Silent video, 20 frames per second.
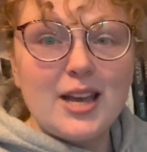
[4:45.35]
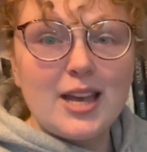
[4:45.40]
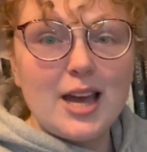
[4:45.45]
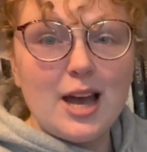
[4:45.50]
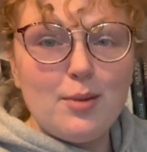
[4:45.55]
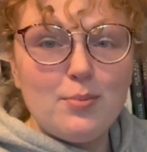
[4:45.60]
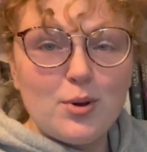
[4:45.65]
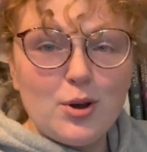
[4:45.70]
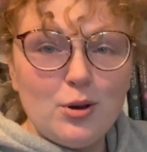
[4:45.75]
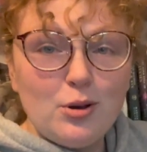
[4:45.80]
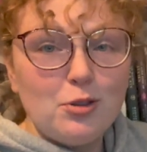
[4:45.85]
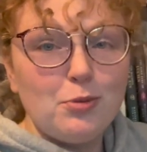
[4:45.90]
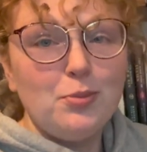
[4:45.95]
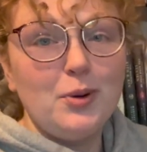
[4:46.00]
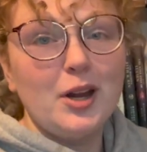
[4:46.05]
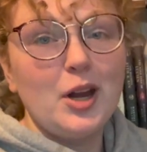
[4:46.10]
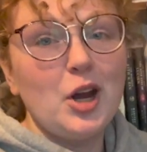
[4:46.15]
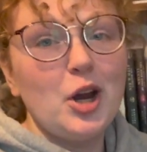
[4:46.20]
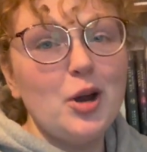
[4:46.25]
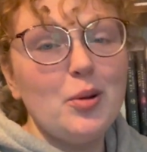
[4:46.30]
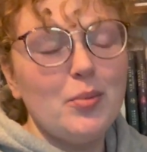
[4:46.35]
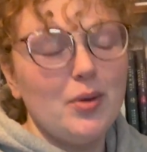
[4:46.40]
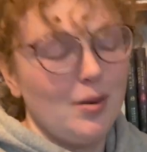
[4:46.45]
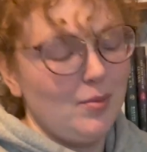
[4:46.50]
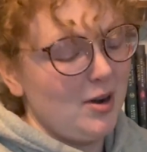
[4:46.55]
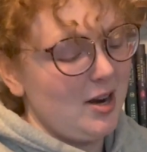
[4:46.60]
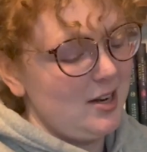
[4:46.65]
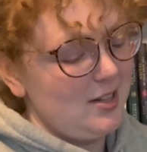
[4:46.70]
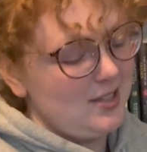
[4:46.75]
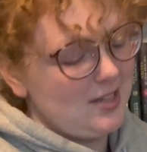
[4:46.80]
up Oathbringer by
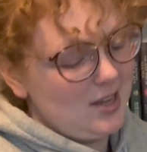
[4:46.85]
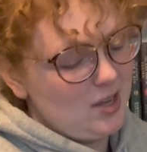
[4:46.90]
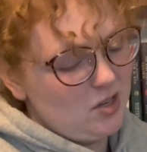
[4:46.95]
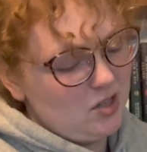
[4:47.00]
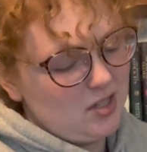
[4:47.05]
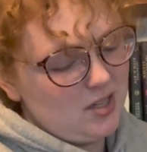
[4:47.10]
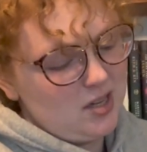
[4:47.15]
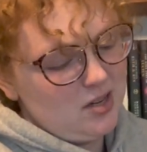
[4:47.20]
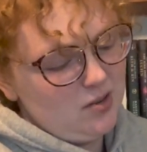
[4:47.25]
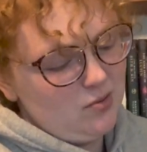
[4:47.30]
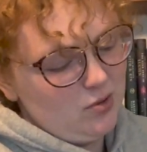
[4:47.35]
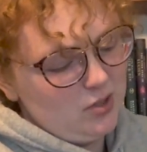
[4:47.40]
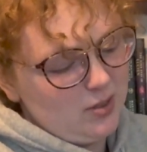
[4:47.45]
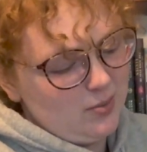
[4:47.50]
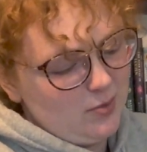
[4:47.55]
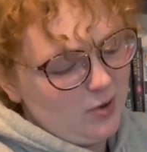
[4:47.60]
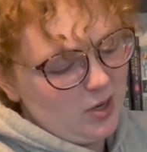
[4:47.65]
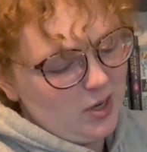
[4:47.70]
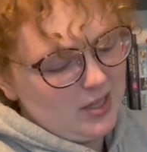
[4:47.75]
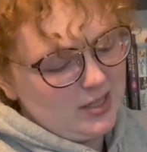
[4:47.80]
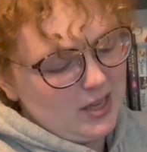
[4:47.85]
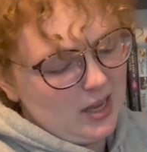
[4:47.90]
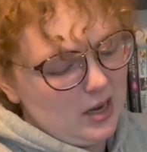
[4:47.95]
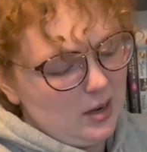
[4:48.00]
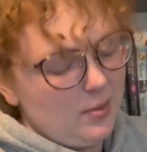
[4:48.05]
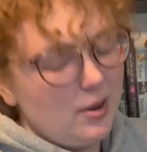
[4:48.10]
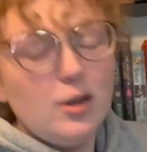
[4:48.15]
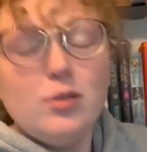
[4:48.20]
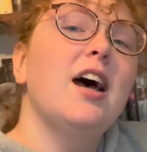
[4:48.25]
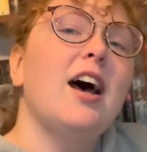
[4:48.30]
Brandon Sanderson, which I'm very excited
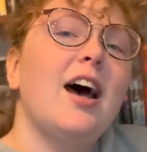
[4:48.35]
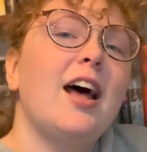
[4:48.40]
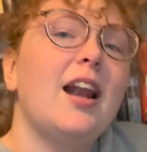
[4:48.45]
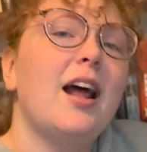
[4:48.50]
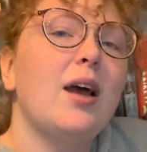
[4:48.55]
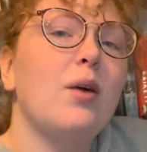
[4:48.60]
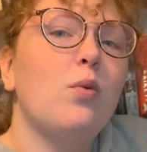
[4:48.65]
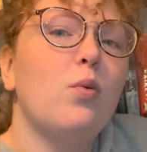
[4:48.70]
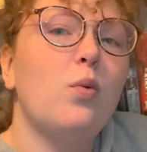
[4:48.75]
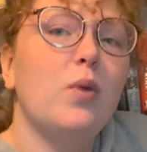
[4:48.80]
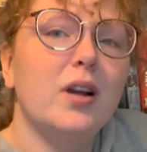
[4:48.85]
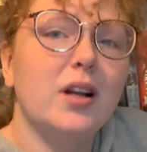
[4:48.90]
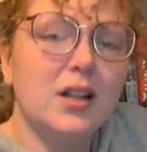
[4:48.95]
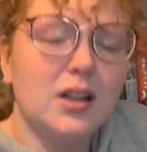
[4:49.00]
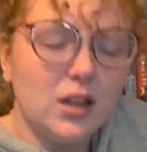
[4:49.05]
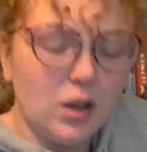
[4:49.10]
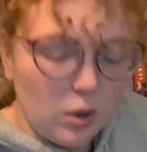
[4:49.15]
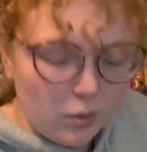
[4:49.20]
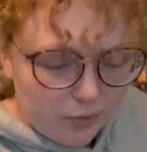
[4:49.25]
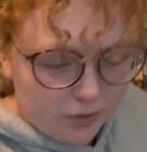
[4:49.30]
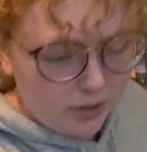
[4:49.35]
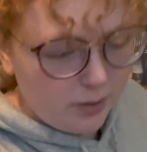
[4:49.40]
about. And I will hopefully